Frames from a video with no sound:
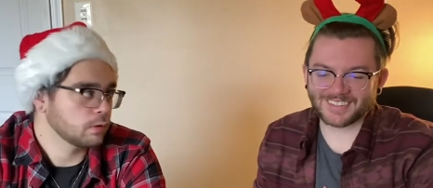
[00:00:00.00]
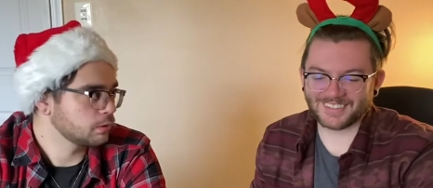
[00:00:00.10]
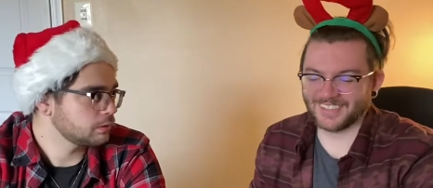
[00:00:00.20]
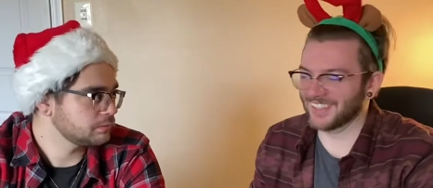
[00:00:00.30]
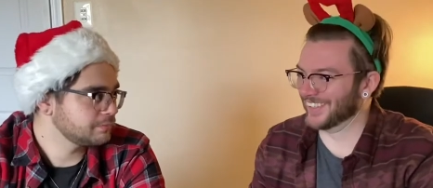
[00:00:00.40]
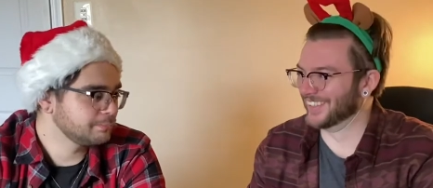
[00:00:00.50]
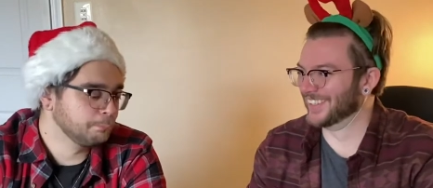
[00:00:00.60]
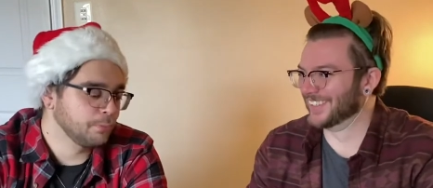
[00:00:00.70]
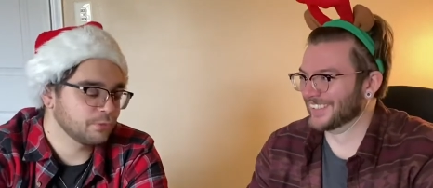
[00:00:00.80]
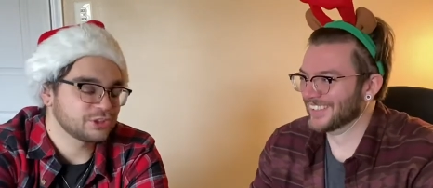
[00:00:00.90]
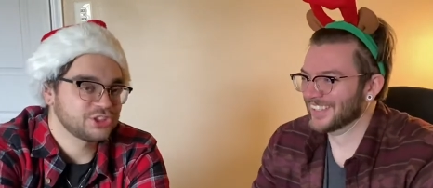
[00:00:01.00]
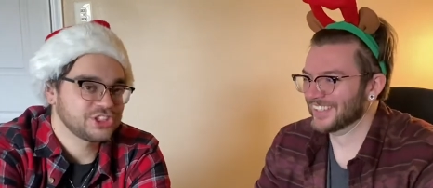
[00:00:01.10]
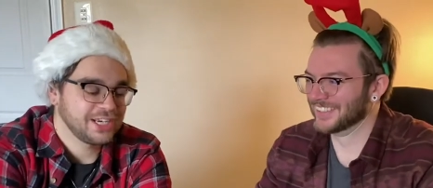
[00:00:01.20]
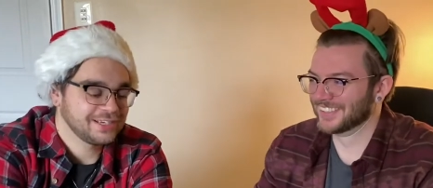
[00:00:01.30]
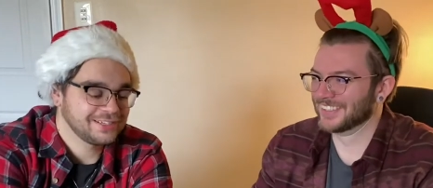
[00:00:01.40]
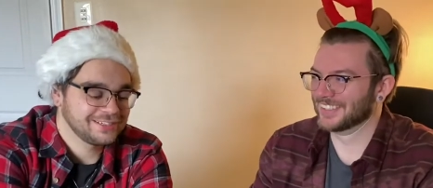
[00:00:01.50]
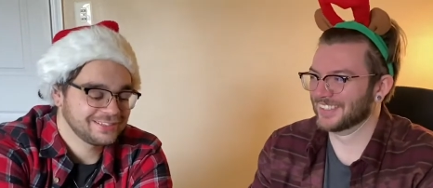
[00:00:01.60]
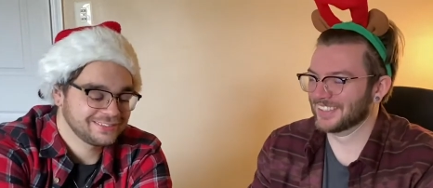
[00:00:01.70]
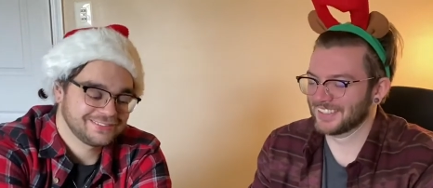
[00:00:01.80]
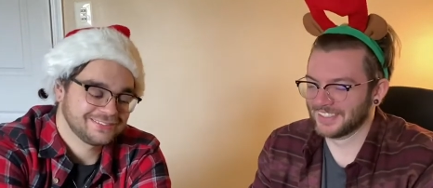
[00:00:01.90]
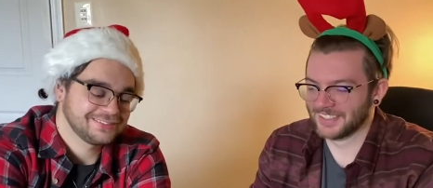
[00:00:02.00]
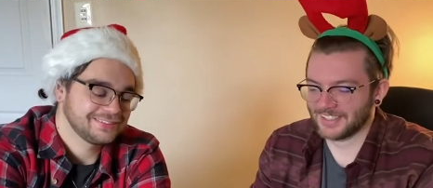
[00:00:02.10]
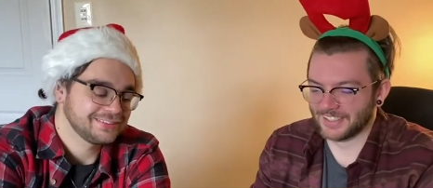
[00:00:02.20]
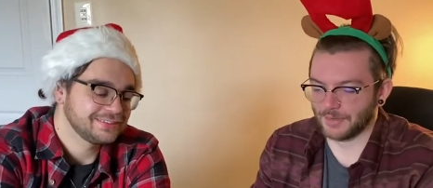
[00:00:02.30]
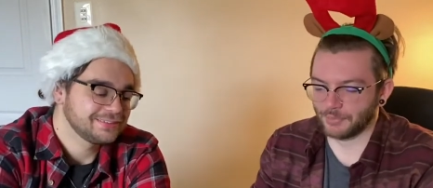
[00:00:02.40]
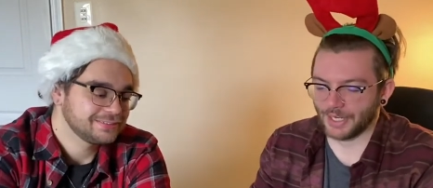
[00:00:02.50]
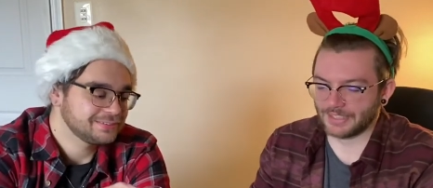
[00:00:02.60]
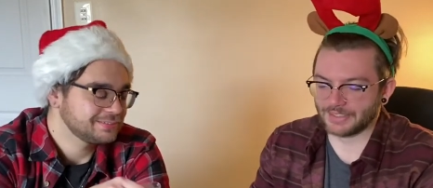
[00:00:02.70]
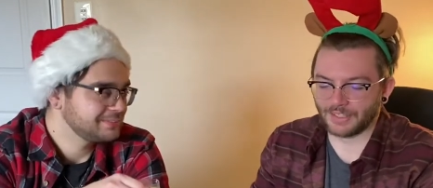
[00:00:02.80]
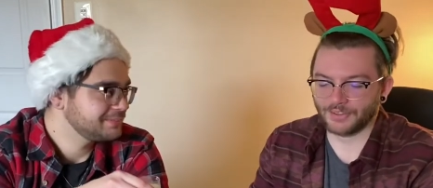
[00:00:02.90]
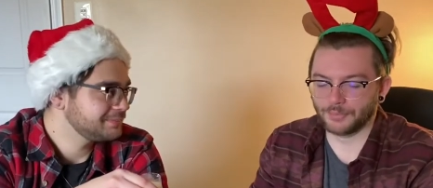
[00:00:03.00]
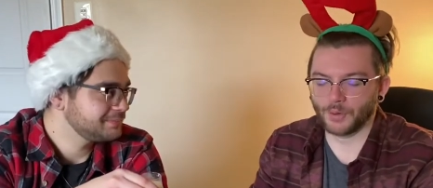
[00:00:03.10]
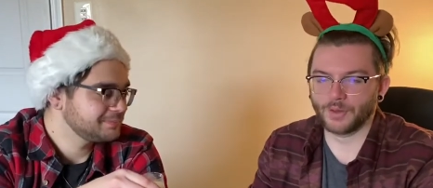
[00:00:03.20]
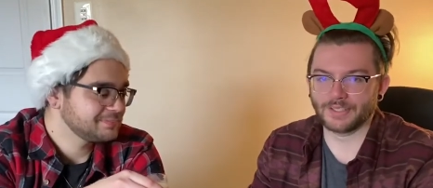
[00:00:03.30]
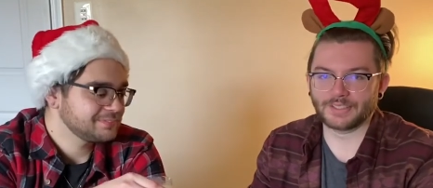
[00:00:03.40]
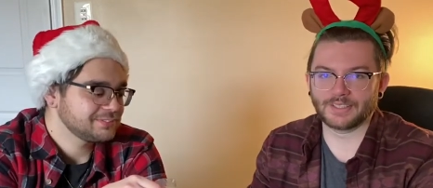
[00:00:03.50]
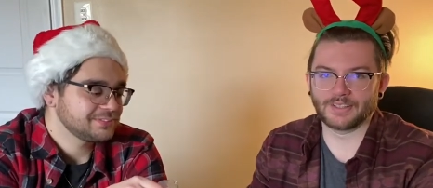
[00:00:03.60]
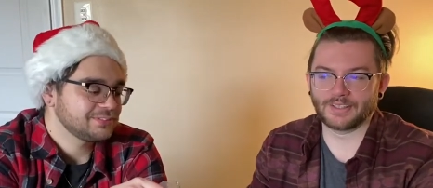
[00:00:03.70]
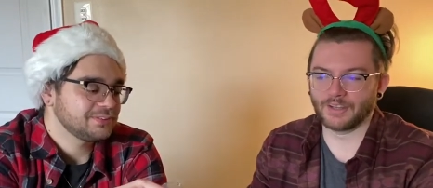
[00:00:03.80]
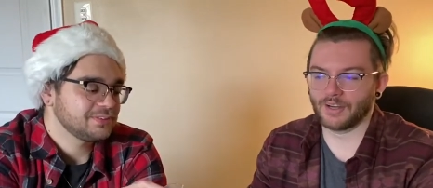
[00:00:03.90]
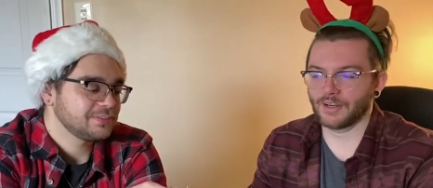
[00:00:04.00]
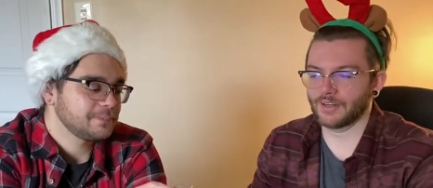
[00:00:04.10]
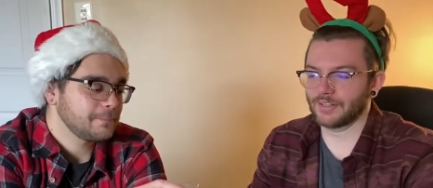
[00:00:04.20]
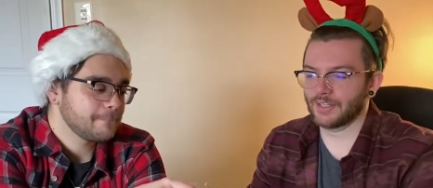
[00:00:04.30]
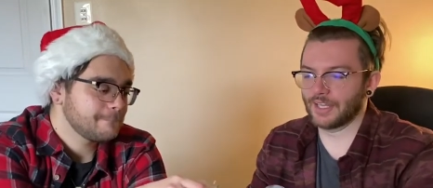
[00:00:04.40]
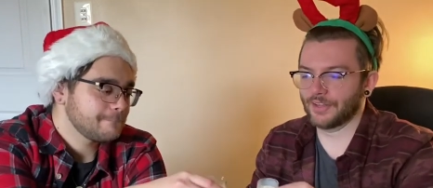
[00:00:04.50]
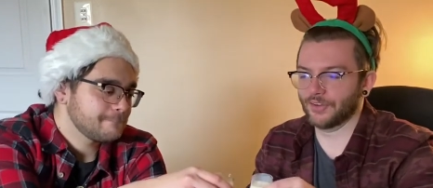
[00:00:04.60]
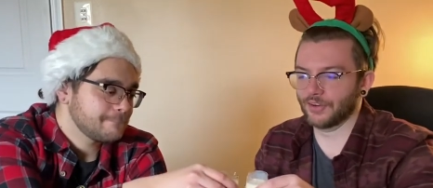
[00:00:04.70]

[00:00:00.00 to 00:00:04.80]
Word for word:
Speaker 1: Milkshake. That brings all the boys to the yard, and they're